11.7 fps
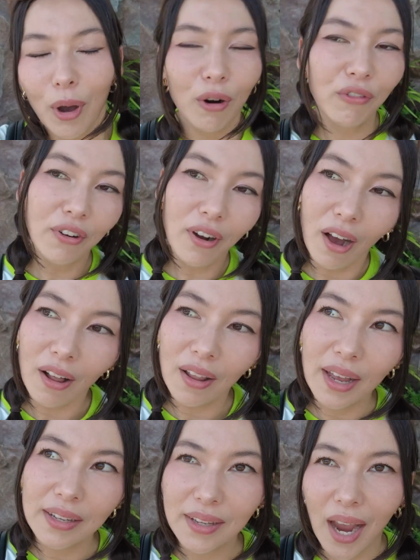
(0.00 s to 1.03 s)
Overall,
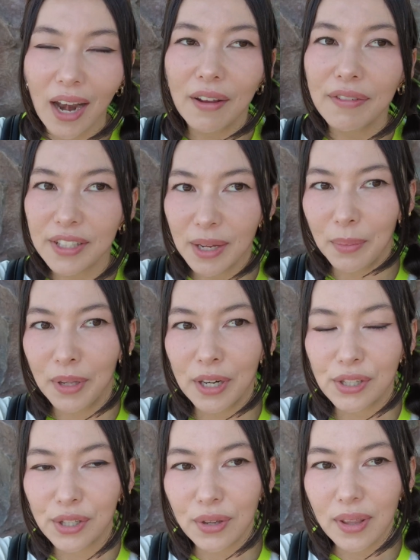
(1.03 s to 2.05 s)
it's kind of similar
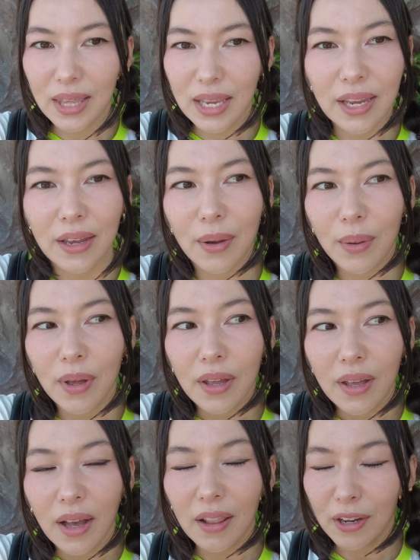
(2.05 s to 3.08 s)
to the
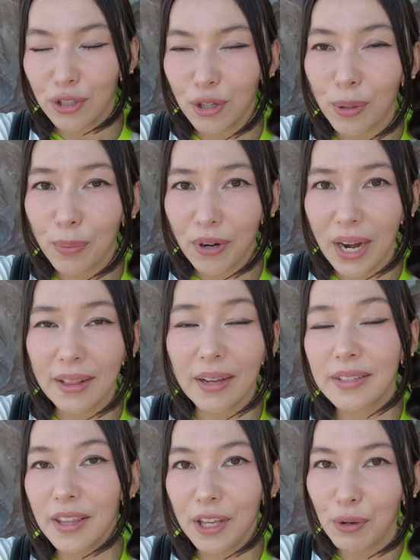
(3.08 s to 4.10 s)
electrical parade
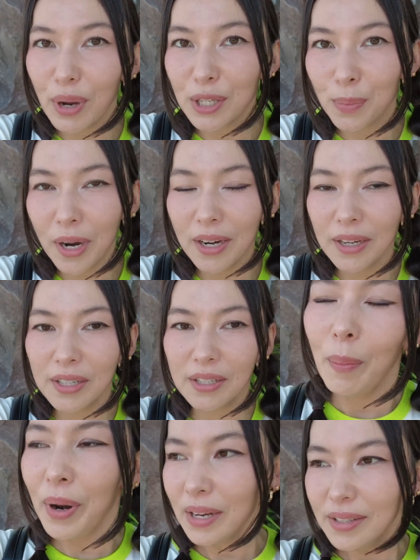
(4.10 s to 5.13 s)
that's in the US parks,
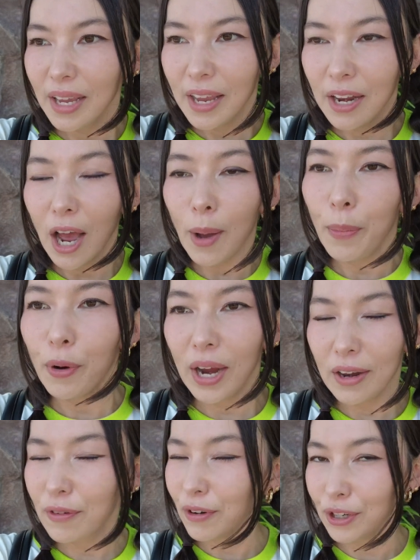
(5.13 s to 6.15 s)
but it's like an
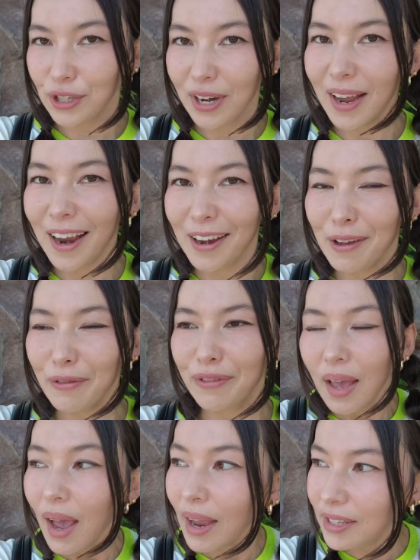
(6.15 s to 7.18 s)
upgraded version, kind
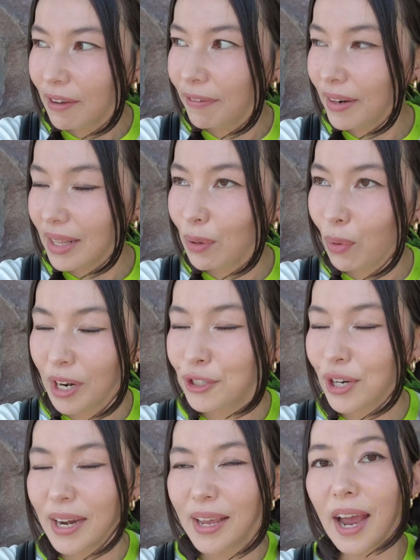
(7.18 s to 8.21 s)
of. I definitely want to
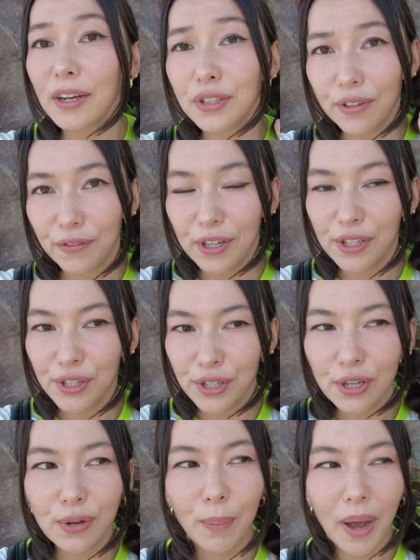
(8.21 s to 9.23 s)
try to catch the first
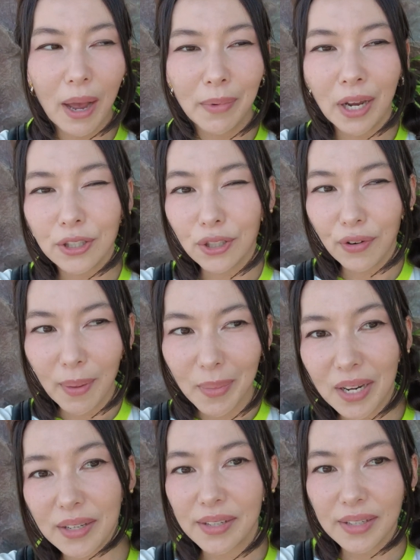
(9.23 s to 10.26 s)
2, but I'm not sure if I'm
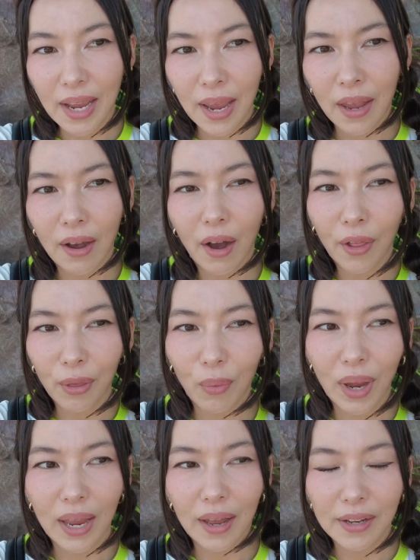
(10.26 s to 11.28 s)
going to stay all the
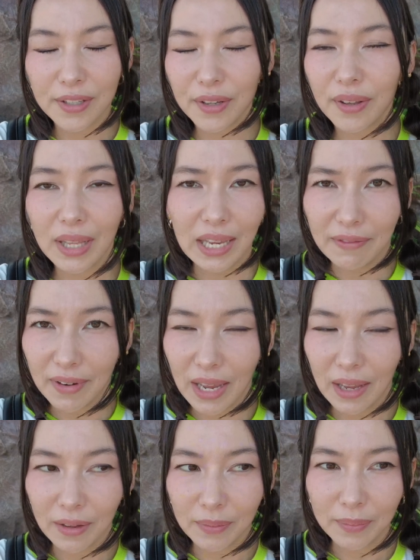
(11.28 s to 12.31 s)
way until the
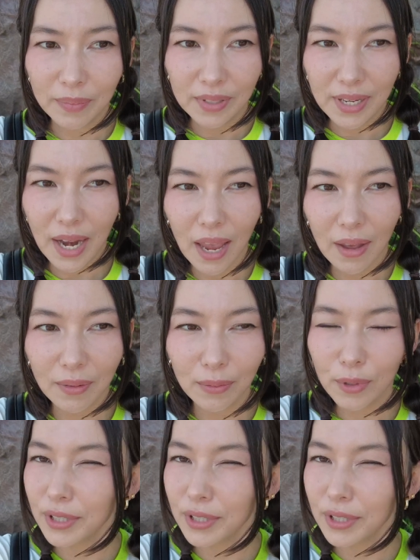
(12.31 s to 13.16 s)
evening today. We'll